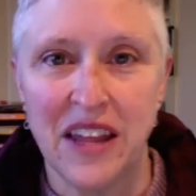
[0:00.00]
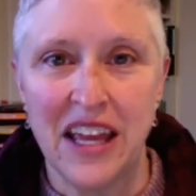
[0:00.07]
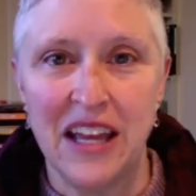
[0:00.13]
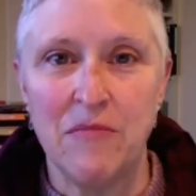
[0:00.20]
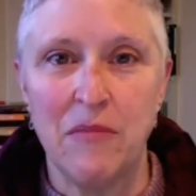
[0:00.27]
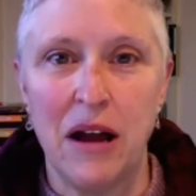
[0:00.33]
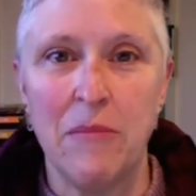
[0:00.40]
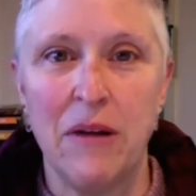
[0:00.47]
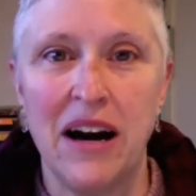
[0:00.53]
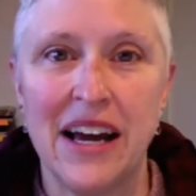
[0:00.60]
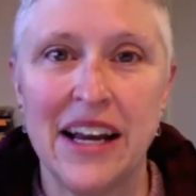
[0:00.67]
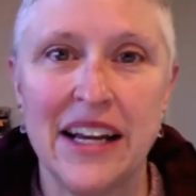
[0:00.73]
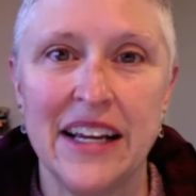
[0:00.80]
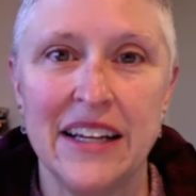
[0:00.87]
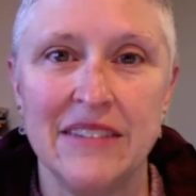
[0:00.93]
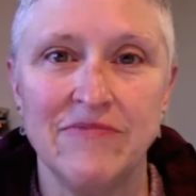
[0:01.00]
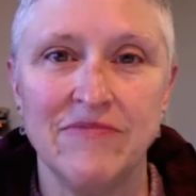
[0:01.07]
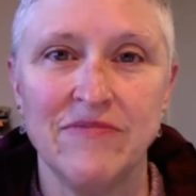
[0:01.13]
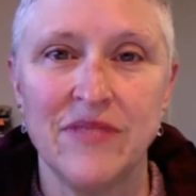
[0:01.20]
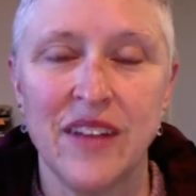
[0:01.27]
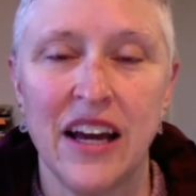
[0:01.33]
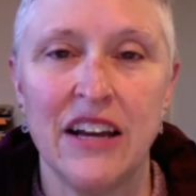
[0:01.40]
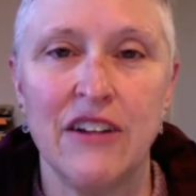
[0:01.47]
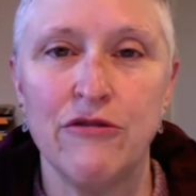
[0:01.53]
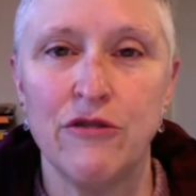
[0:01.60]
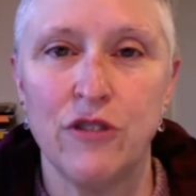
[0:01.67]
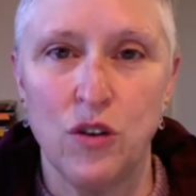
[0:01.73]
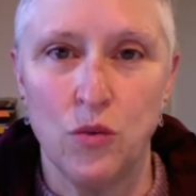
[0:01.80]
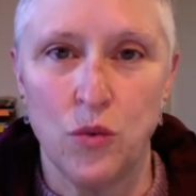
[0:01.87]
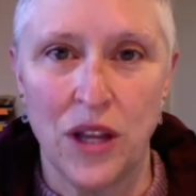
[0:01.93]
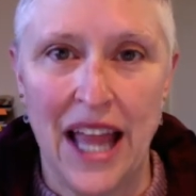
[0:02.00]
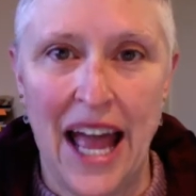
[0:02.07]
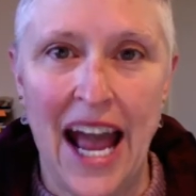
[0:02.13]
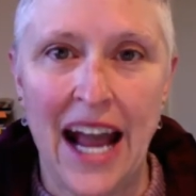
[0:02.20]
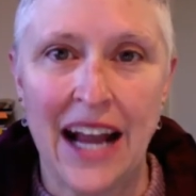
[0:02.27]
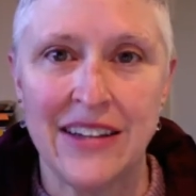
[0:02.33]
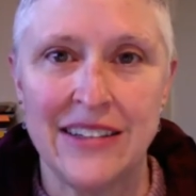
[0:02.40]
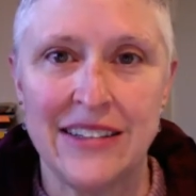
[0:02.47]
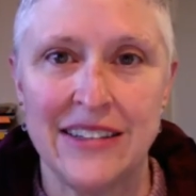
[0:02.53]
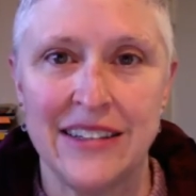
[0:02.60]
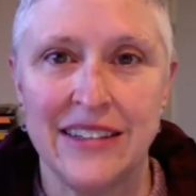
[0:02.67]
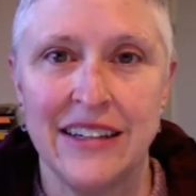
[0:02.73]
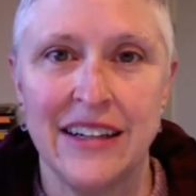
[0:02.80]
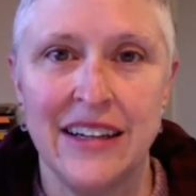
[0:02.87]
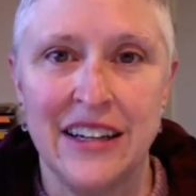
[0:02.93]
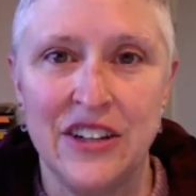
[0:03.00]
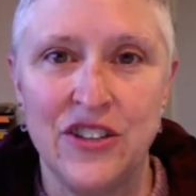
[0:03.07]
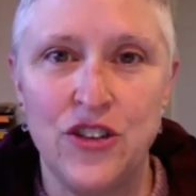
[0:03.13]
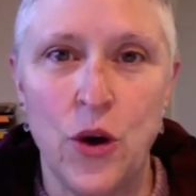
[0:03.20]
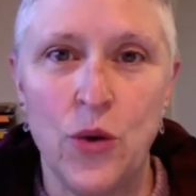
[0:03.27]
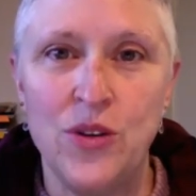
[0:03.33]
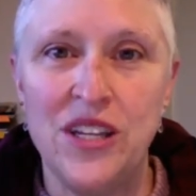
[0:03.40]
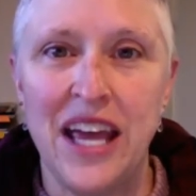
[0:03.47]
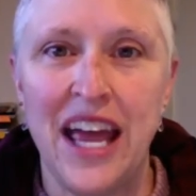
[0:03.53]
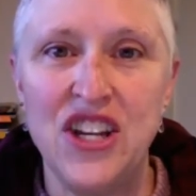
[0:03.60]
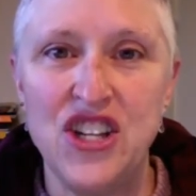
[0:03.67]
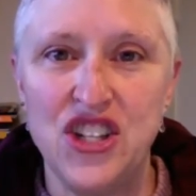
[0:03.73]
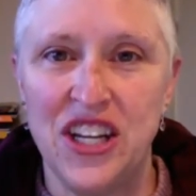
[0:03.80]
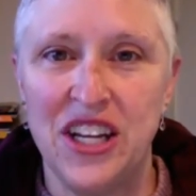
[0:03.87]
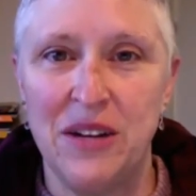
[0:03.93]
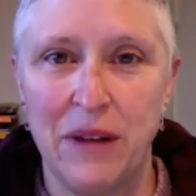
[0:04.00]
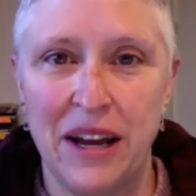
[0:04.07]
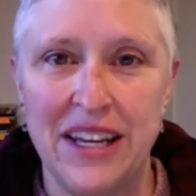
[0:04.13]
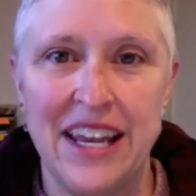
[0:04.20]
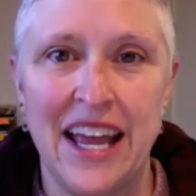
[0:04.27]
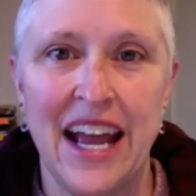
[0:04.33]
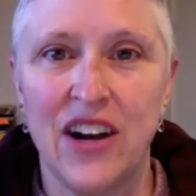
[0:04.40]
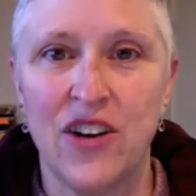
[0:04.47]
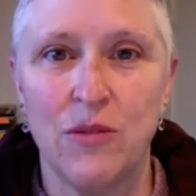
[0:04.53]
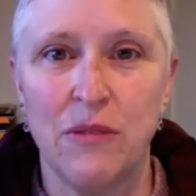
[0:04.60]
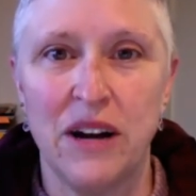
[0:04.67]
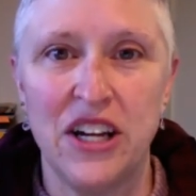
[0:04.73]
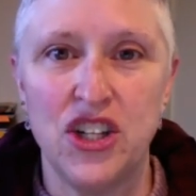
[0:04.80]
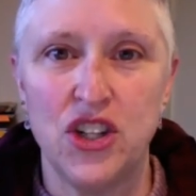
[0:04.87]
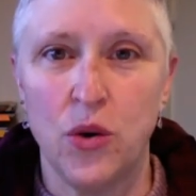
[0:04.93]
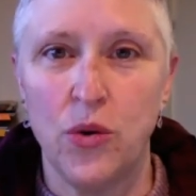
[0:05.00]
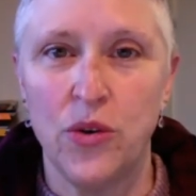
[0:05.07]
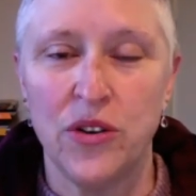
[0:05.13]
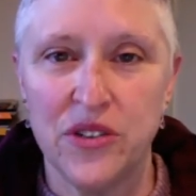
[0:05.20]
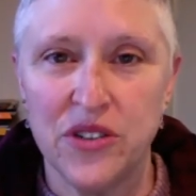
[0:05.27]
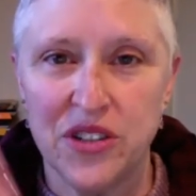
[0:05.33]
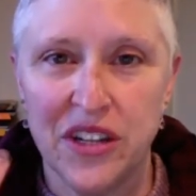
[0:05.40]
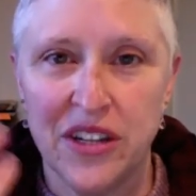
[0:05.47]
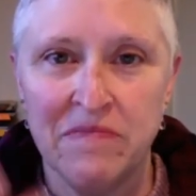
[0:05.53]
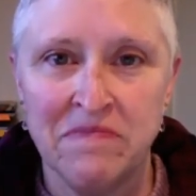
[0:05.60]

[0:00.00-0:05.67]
in my body, kind of relaxed, no tension in my neck or my shoulders,